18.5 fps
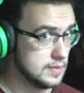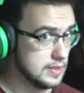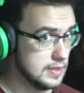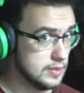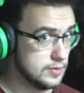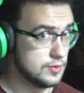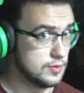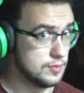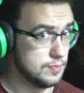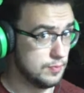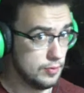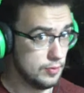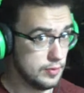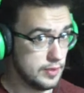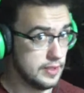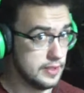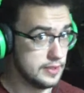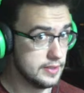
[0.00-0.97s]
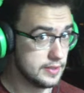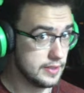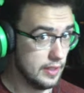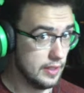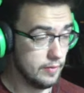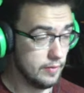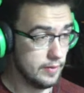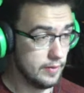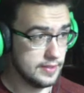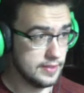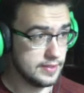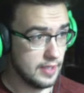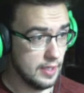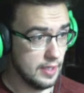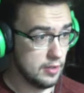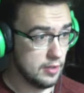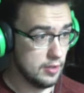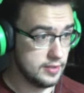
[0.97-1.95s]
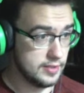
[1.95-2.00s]
Spooky, scary
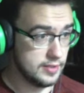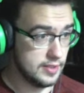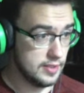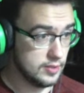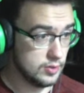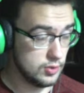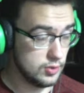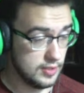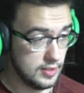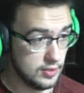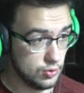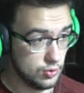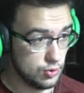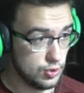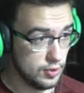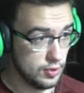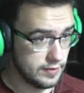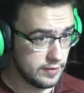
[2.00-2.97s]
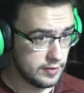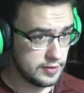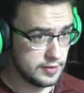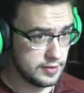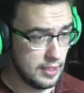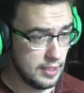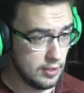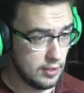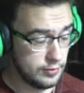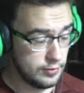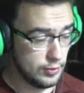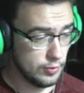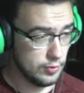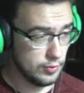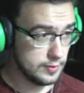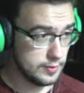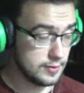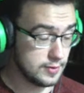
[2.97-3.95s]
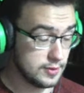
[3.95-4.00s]
skeletons send shivers down
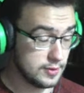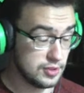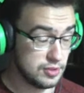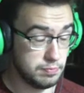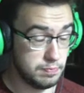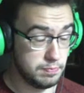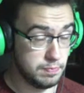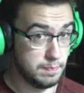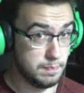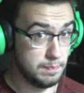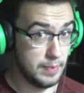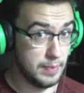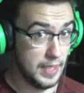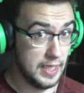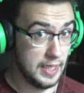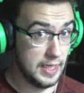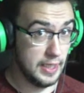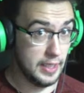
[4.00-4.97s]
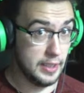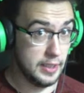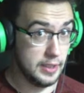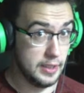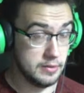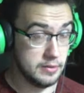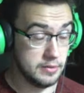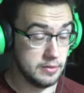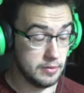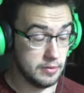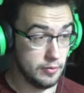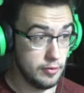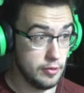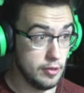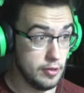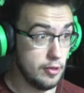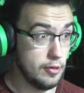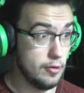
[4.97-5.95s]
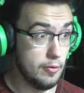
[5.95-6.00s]
your spine?
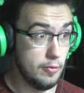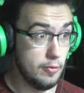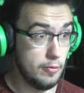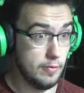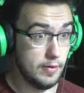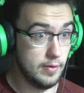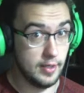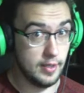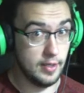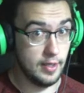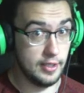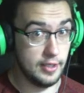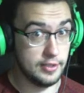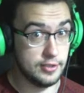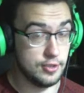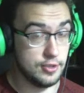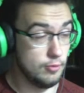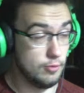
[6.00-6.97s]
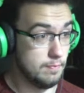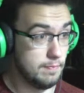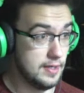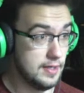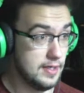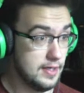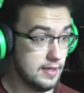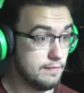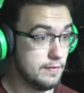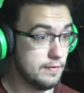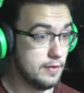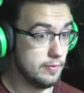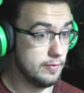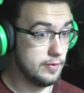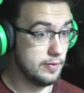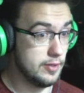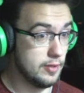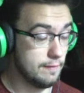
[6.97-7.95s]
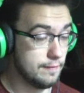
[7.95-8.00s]
No, I don't believe you.
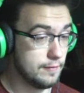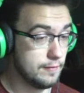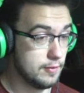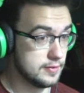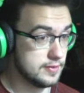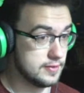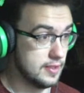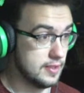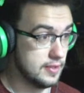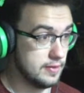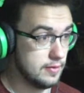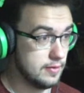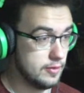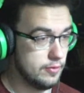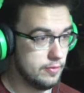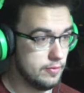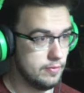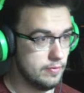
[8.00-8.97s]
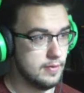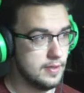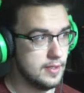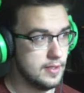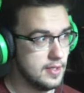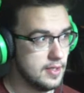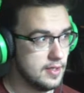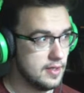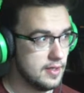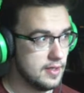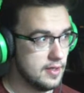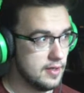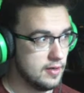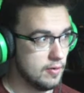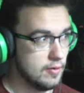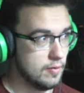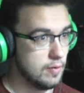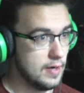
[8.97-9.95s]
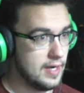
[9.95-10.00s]
No, of course not. Ooh,
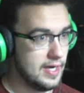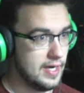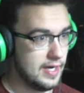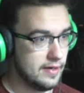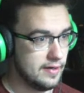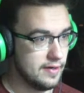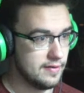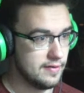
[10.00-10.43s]
rain.